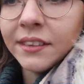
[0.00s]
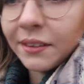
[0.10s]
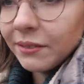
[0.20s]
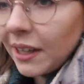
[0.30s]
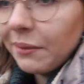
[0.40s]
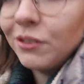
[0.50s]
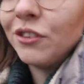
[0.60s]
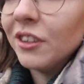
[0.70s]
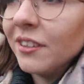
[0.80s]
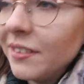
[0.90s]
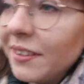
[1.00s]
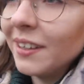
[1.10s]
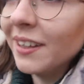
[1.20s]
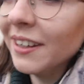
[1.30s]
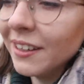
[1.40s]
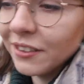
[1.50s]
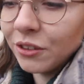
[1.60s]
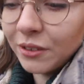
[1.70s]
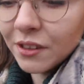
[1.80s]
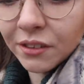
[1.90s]
sometimes just
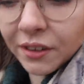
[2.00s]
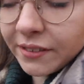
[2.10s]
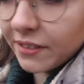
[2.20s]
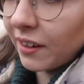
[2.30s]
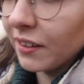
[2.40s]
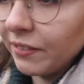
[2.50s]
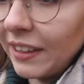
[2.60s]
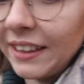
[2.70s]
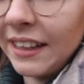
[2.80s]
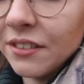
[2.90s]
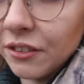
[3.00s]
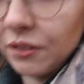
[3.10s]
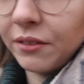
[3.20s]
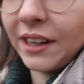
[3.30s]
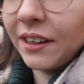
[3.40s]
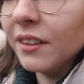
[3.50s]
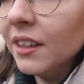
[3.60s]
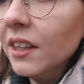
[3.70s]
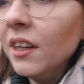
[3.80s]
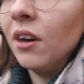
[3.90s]
going to a preserve like this or going out
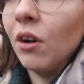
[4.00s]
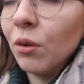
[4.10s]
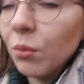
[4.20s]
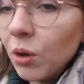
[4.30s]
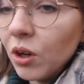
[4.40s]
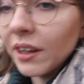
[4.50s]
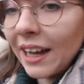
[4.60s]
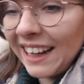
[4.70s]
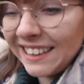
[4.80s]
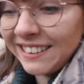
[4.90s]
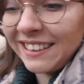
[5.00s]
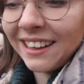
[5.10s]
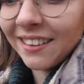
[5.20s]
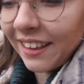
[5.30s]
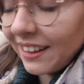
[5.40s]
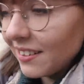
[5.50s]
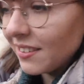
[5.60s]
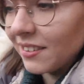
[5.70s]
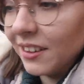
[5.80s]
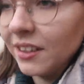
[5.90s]
on a walk and seeing
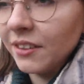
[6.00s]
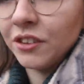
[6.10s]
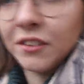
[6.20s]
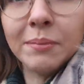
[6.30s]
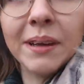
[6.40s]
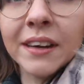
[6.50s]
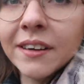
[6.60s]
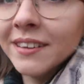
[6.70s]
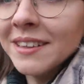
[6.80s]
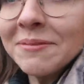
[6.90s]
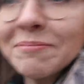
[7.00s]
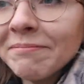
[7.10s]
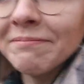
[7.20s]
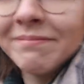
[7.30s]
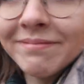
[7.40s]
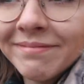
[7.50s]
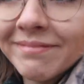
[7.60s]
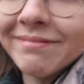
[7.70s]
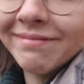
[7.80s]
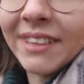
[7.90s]
things just appear
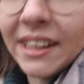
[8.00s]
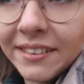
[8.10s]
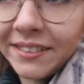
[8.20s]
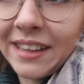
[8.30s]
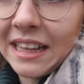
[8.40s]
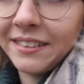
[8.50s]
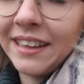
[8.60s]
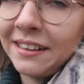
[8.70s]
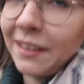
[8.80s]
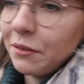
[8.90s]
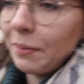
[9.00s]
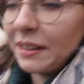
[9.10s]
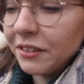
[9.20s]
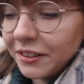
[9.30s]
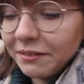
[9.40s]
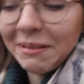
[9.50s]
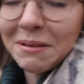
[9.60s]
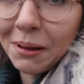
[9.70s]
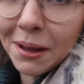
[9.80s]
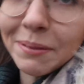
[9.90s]
is 10 times better
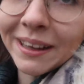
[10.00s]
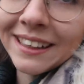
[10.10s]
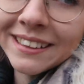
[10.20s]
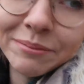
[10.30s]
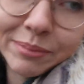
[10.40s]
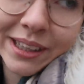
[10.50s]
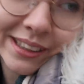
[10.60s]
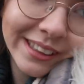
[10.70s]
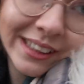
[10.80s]
in my opinion. But